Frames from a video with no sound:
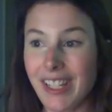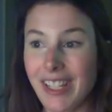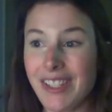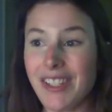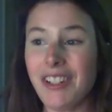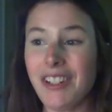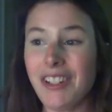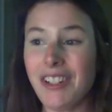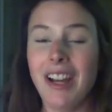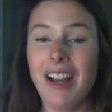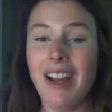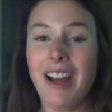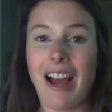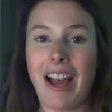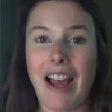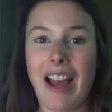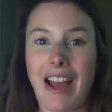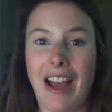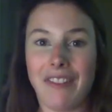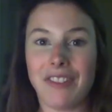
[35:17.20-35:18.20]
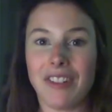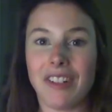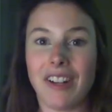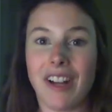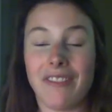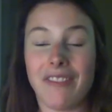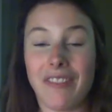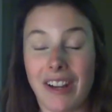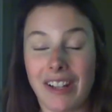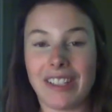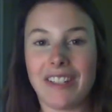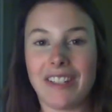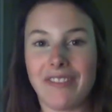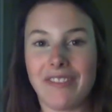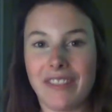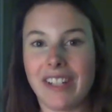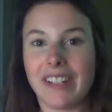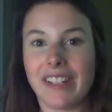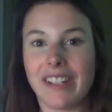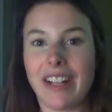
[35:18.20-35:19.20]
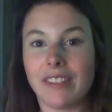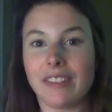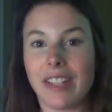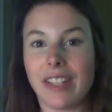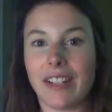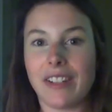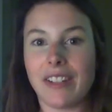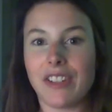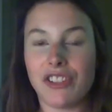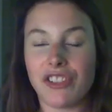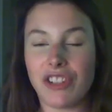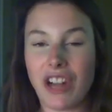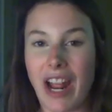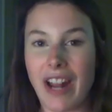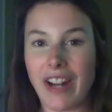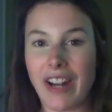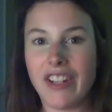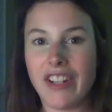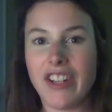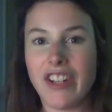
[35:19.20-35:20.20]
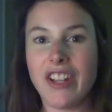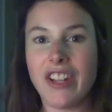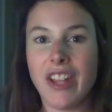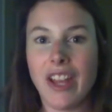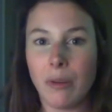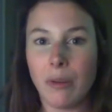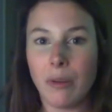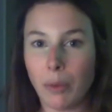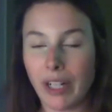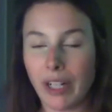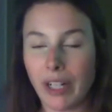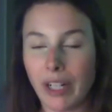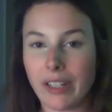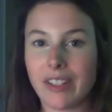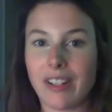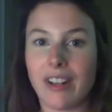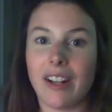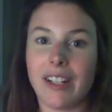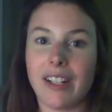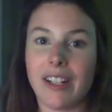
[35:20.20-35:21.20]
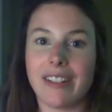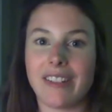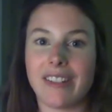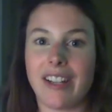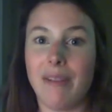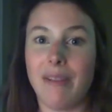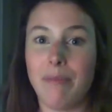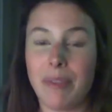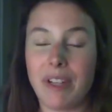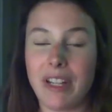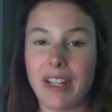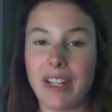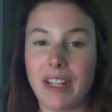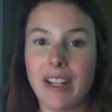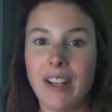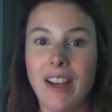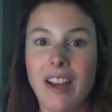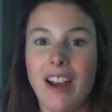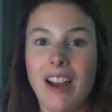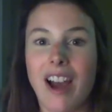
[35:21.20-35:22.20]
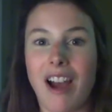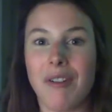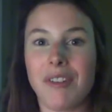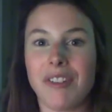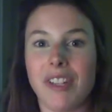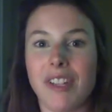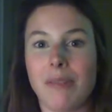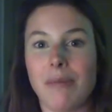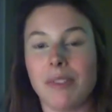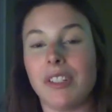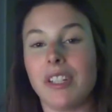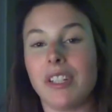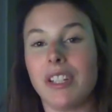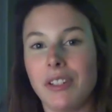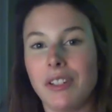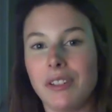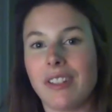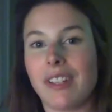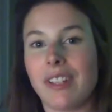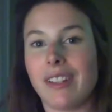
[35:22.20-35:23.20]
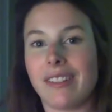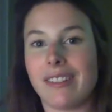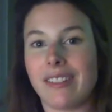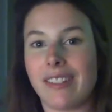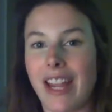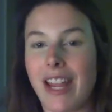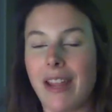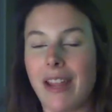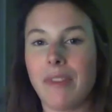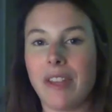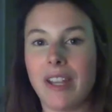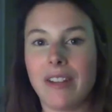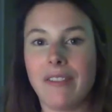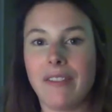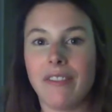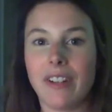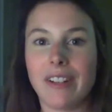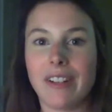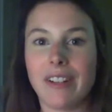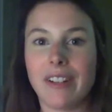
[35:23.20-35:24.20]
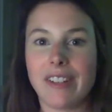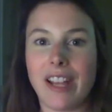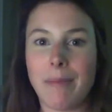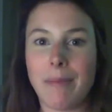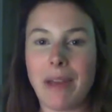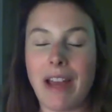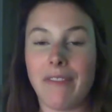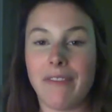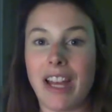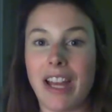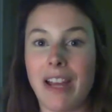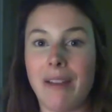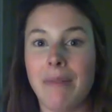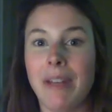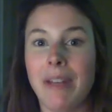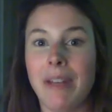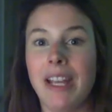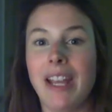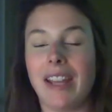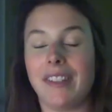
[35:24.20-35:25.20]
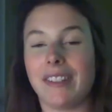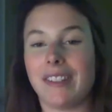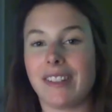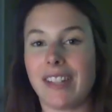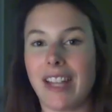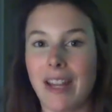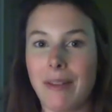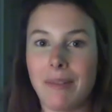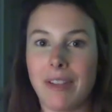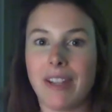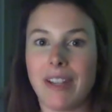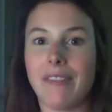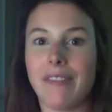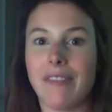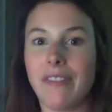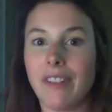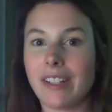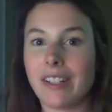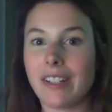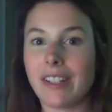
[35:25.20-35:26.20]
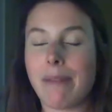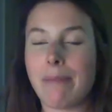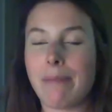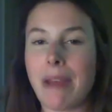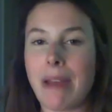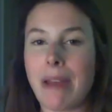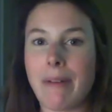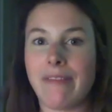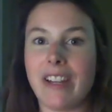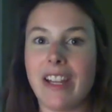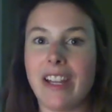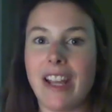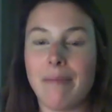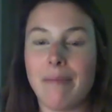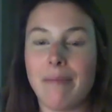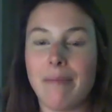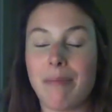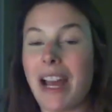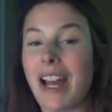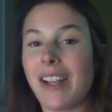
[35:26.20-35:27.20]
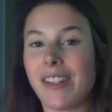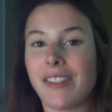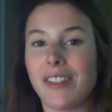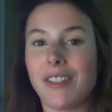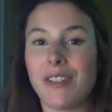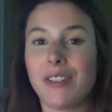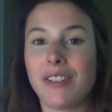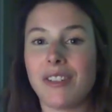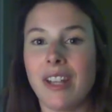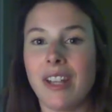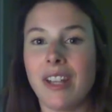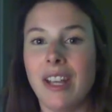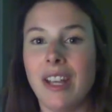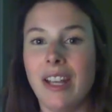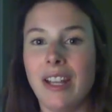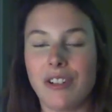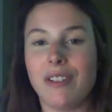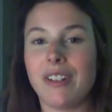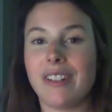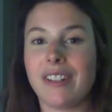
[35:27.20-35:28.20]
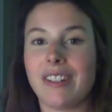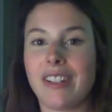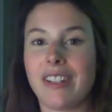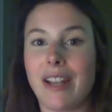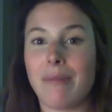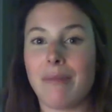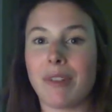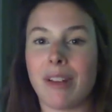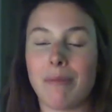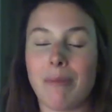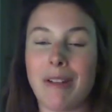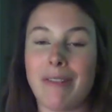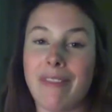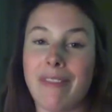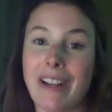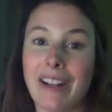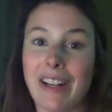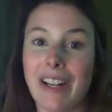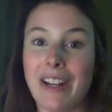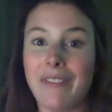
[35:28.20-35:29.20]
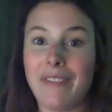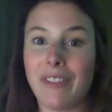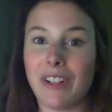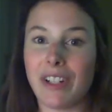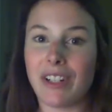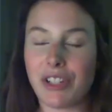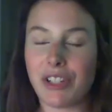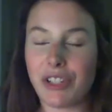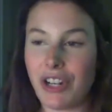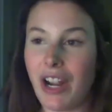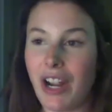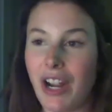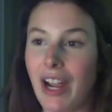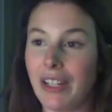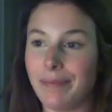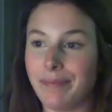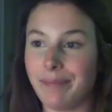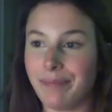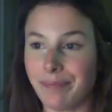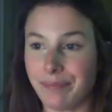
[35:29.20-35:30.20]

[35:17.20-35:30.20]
So after I finally figured out that strategy that worked on Exam P, I was able to use the same thing for Exam FM and the same thing for Exam MFE and pass those two exams on my very first try.